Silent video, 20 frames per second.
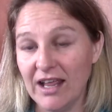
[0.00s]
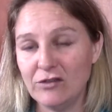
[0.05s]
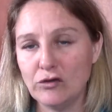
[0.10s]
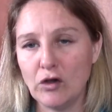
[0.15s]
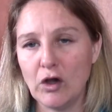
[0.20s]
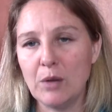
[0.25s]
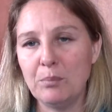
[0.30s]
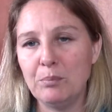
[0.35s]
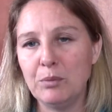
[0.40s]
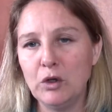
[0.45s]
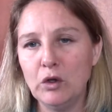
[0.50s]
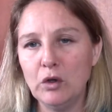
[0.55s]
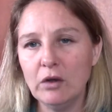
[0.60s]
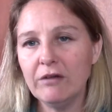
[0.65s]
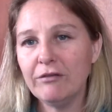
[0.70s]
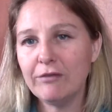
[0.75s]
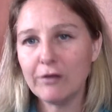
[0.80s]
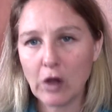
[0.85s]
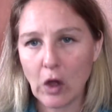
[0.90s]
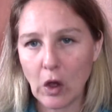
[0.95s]
It's got a
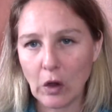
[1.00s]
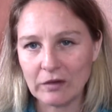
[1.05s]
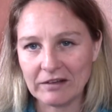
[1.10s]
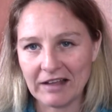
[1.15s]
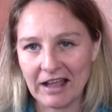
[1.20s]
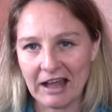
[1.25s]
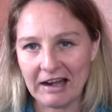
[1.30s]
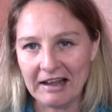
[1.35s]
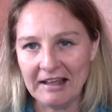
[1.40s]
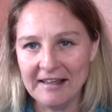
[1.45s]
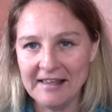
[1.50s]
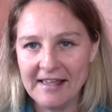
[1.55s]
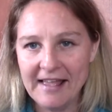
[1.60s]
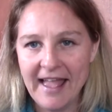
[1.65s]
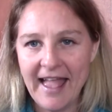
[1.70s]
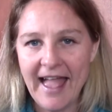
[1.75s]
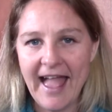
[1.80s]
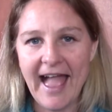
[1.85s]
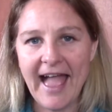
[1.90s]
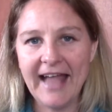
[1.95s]
beautiful gold color
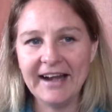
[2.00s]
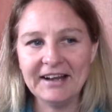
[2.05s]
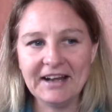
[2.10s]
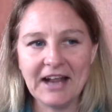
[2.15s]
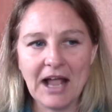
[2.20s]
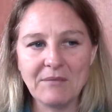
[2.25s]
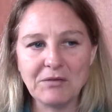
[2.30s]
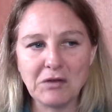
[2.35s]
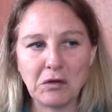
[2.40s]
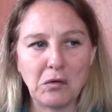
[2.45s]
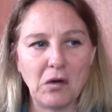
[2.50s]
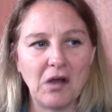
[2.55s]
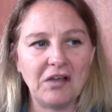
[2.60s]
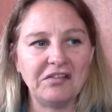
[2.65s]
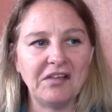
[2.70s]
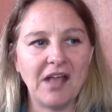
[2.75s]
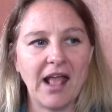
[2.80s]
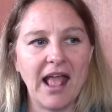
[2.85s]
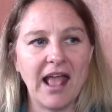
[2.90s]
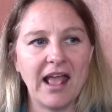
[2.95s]
and it comes
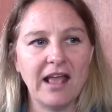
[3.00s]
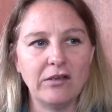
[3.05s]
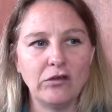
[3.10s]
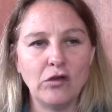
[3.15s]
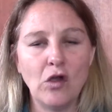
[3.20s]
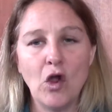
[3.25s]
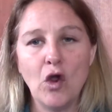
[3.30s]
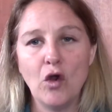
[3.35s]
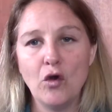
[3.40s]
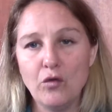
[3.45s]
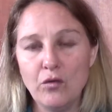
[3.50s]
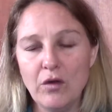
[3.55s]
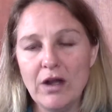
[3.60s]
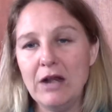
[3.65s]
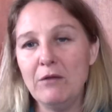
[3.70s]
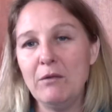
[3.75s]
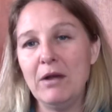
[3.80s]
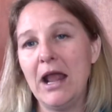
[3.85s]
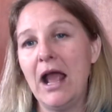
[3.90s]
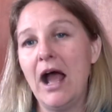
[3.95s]
across as
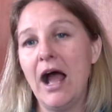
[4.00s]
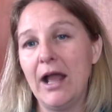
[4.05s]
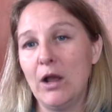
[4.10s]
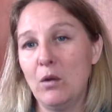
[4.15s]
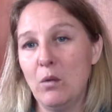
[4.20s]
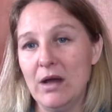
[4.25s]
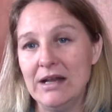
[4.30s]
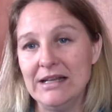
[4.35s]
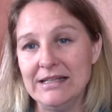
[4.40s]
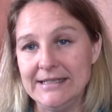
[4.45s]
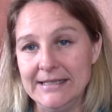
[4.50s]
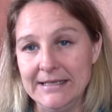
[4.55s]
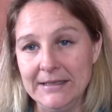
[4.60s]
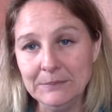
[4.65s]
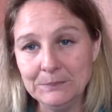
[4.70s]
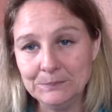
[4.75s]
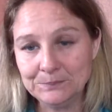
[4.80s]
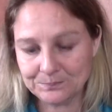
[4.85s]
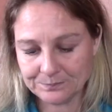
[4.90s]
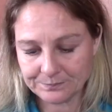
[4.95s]
really high
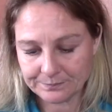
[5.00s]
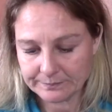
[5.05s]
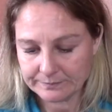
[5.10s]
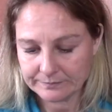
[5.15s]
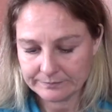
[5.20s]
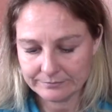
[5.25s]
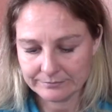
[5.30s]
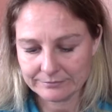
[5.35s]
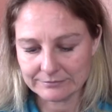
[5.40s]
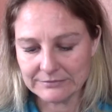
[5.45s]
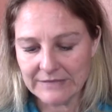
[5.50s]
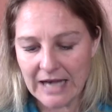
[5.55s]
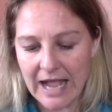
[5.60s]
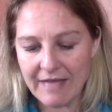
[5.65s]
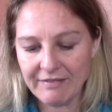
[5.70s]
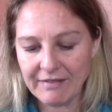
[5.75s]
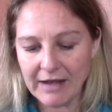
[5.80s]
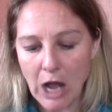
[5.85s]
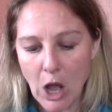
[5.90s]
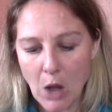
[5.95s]
quality.
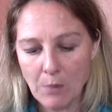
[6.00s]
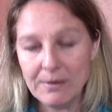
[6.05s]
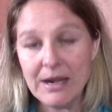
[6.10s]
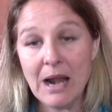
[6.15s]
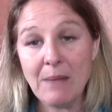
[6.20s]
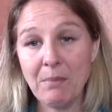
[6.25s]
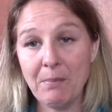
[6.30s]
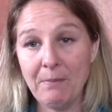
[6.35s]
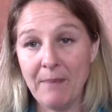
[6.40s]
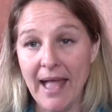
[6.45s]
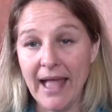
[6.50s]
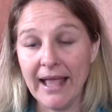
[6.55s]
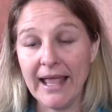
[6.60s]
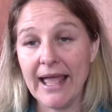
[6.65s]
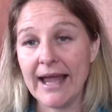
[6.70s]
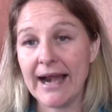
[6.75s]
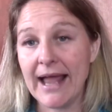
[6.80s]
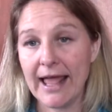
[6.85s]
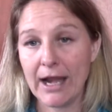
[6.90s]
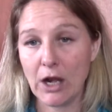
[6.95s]
And then I opened up a pack
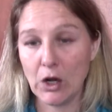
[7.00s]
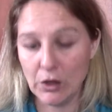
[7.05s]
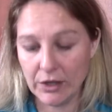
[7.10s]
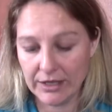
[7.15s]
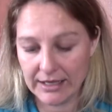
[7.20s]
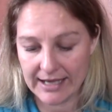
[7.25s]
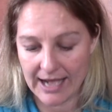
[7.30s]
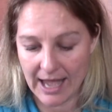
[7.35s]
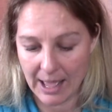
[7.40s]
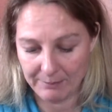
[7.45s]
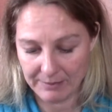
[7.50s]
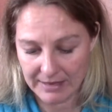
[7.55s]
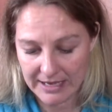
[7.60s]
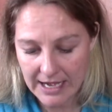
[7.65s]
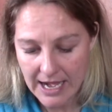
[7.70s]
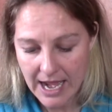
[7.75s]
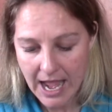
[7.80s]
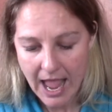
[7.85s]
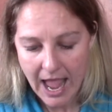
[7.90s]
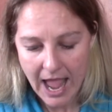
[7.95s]
and I had a look at
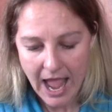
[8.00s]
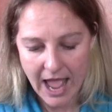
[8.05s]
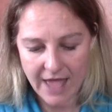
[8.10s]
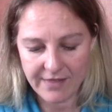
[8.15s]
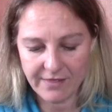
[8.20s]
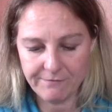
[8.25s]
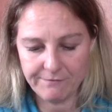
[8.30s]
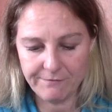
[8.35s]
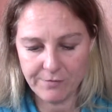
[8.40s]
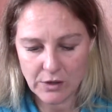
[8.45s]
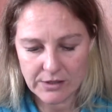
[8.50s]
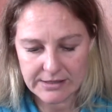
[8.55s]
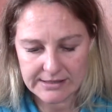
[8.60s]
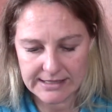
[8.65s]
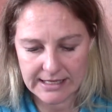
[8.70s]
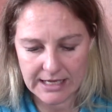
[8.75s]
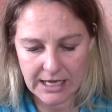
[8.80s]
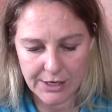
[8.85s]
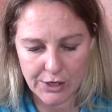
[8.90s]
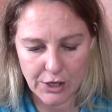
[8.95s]
Nappy, and the first
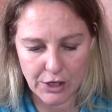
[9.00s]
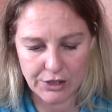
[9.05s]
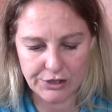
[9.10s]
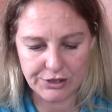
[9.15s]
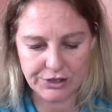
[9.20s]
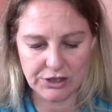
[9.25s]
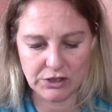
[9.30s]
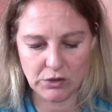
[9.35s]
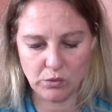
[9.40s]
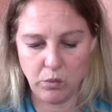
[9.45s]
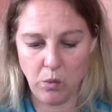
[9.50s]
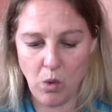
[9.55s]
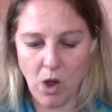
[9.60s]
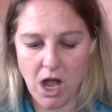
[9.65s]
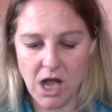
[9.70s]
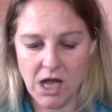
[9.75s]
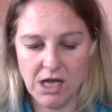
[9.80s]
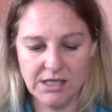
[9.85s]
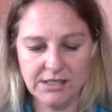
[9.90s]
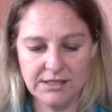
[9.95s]
thing I noticed
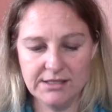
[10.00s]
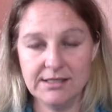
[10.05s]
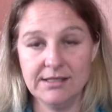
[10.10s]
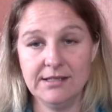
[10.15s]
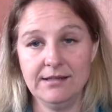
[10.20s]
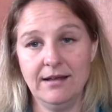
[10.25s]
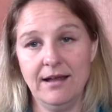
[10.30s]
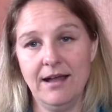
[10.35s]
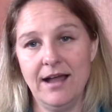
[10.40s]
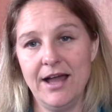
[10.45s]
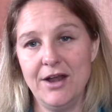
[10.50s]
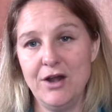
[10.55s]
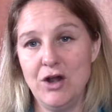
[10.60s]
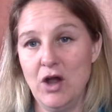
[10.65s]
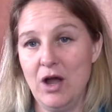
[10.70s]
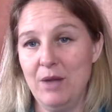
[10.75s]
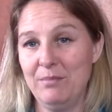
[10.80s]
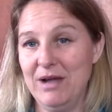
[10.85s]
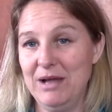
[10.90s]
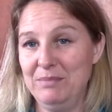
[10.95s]
was, I
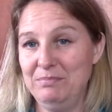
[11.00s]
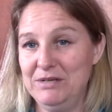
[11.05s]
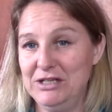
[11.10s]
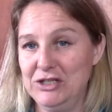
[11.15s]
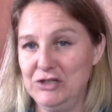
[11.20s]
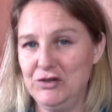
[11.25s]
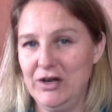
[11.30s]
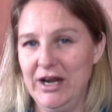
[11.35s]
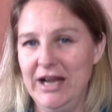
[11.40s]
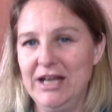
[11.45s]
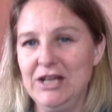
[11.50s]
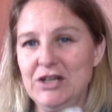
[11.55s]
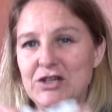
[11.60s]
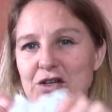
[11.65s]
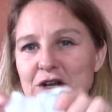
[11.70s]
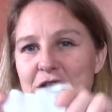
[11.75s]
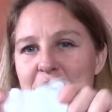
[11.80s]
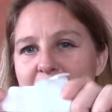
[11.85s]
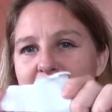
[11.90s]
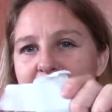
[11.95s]
know I might be
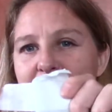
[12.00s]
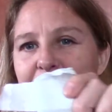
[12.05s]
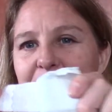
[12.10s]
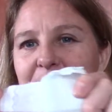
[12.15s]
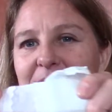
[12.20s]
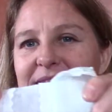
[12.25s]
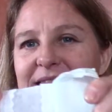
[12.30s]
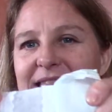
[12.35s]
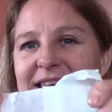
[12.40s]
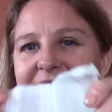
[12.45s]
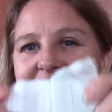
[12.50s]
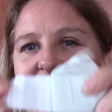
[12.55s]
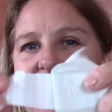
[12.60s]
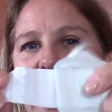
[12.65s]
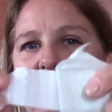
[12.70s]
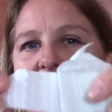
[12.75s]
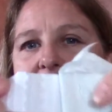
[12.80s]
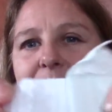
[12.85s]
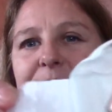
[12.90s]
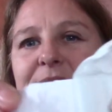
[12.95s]
strange, but the
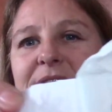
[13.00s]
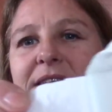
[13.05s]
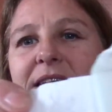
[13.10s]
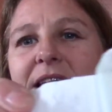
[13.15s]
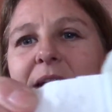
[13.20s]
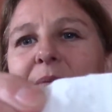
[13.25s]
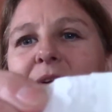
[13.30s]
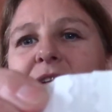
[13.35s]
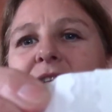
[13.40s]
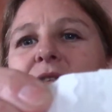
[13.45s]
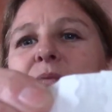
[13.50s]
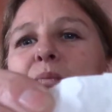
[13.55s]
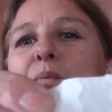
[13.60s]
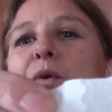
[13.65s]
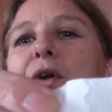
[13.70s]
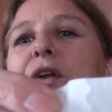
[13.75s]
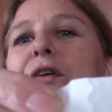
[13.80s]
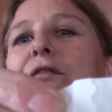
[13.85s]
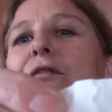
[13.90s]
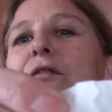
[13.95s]
tabs. Let me just
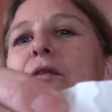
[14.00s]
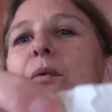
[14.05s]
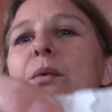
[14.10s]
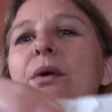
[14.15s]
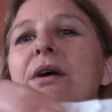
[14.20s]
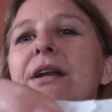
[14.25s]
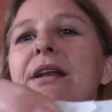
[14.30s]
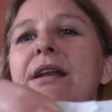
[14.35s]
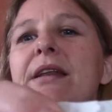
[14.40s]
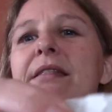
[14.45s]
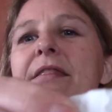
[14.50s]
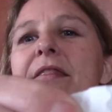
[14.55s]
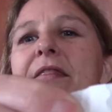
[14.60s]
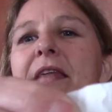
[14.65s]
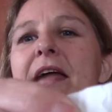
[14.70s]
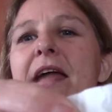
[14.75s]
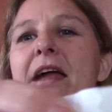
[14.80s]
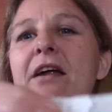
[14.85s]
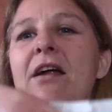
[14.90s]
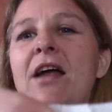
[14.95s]
put it forward
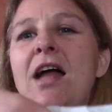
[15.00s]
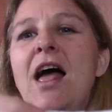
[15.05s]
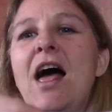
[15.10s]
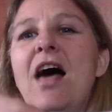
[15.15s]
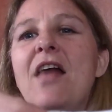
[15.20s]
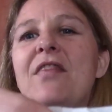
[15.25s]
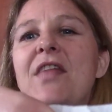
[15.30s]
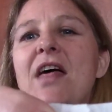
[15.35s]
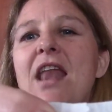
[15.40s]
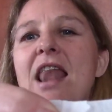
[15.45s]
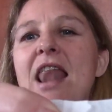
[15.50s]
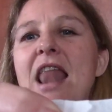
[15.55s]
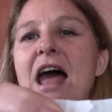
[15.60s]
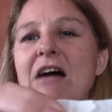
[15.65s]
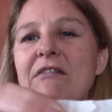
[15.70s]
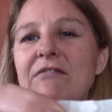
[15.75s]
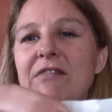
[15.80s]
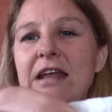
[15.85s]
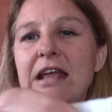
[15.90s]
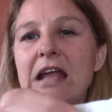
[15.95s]
there. The
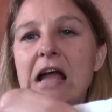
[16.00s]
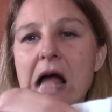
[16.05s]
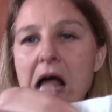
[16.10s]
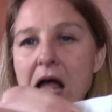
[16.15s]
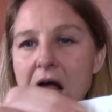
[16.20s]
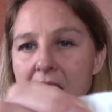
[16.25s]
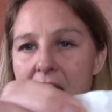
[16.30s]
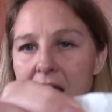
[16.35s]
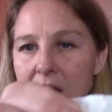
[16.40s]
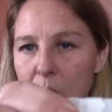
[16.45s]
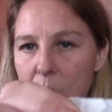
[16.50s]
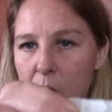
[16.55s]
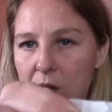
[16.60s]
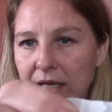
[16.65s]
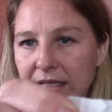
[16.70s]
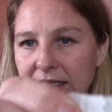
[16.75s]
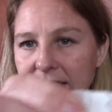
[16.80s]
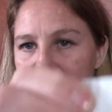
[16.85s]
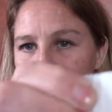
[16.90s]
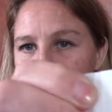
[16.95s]
lovely high
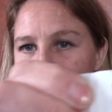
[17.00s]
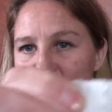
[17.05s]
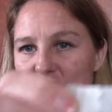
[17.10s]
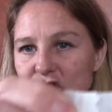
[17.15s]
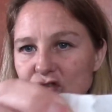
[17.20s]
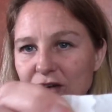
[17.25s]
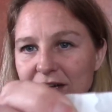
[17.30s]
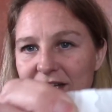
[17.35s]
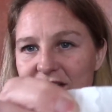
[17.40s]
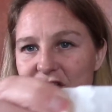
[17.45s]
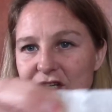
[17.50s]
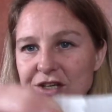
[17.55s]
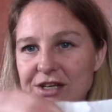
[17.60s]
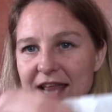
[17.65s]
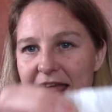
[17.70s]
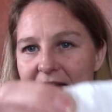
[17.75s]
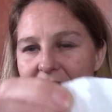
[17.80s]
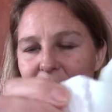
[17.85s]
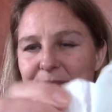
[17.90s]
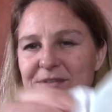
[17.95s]
quality stretch
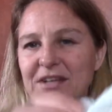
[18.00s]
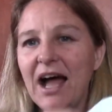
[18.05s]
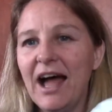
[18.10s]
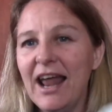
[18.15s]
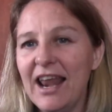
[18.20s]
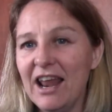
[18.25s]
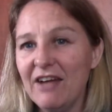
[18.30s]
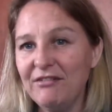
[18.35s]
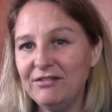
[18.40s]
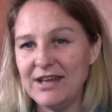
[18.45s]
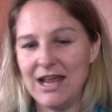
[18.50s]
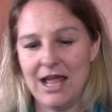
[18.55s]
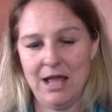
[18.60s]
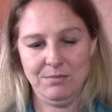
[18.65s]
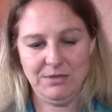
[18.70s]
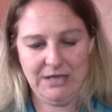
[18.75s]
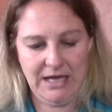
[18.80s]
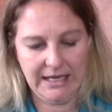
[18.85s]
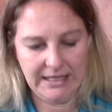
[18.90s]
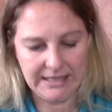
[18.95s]
tabs. I love
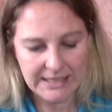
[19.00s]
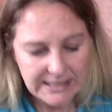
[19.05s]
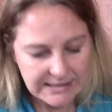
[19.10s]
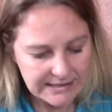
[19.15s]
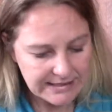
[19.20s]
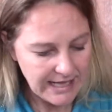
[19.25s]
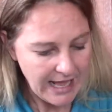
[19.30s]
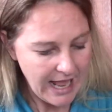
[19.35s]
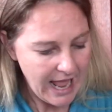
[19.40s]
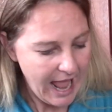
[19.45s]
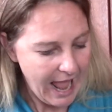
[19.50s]
tabs like this.